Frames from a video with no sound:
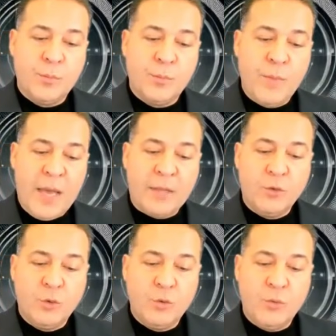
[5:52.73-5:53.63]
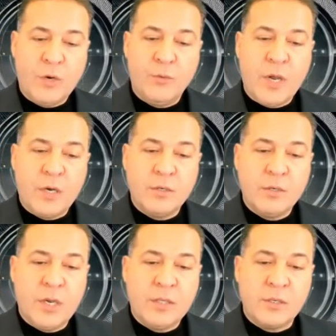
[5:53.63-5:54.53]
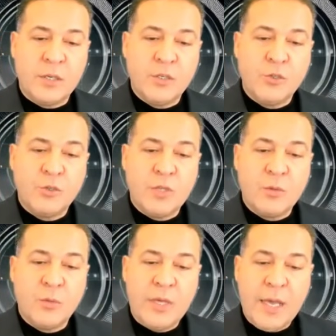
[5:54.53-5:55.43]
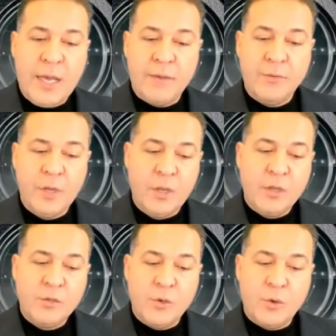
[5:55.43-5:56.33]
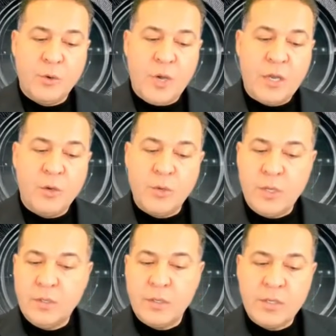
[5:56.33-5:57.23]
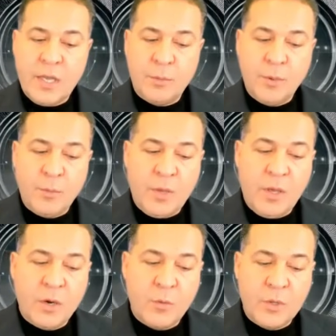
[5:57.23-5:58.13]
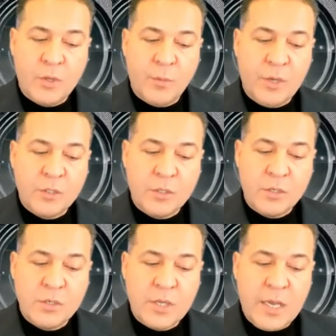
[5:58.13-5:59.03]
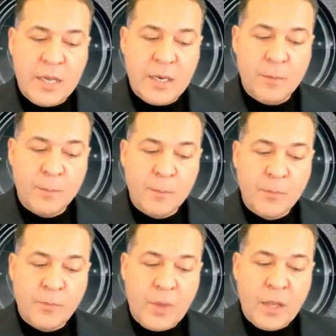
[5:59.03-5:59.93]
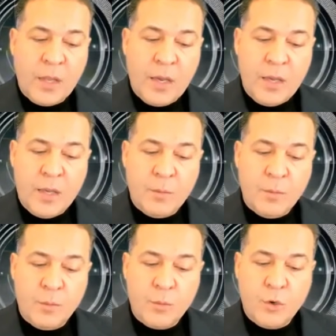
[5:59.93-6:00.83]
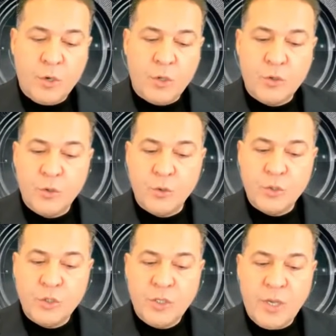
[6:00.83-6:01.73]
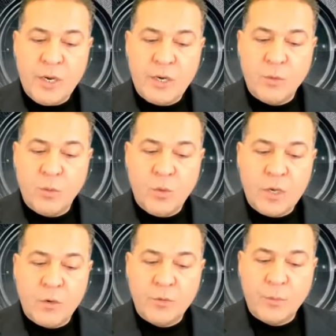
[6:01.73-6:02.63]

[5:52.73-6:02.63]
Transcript: back to one of our other issues that we have. So I know Ethan is helping me here with the pictures, and I am going to share one of the